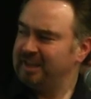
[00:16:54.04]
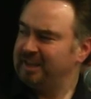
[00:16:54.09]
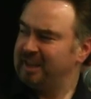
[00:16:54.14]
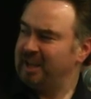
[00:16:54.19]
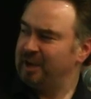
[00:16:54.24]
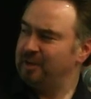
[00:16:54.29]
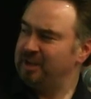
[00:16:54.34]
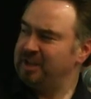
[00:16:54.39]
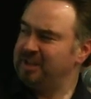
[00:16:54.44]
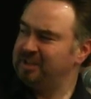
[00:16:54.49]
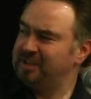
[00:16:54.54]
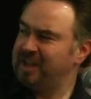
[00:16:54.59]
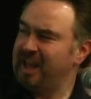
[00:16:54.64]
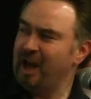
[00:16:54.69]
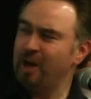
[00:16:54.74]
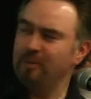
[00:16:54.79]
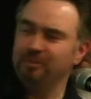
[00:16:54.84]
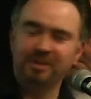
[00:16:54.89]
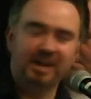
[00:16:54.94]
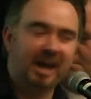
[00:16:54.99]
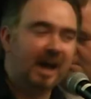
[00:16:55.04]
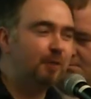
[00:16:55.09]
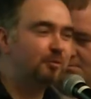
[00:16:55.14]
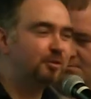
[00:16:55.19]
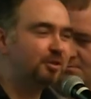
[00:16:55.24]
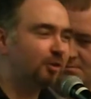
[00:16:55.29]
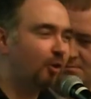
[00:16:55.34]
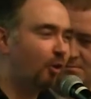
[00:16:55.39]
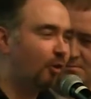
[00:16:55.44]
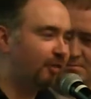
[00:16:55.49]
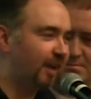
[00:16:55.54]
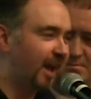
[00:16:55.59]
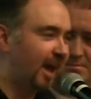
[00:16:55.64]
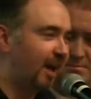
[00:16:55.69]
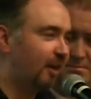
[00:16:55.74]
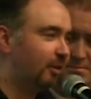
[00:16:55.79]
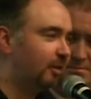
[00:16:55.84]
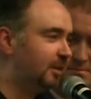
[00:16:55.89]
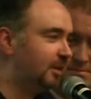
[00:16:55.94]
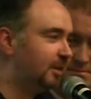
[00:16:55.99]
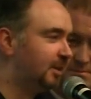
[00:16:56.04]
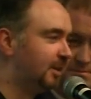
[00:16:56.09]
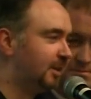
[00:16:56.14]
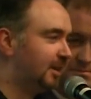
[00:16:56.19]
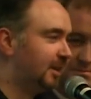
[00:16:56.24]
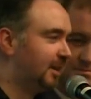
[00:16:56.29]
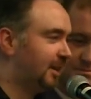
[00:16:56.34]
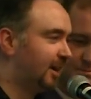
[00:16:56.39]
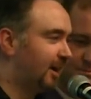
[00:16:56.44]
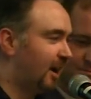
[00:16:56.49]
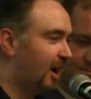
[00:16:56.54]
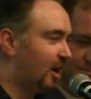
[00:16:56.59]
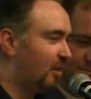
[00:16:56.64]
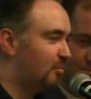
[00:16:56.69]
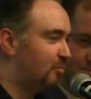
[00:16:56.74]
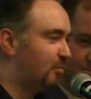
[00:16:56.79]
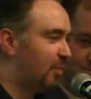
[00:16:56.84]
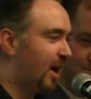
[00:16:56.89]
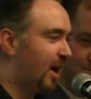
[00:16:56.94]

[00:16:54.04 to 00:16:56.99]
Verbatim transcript: Now, he's helped out of hell um,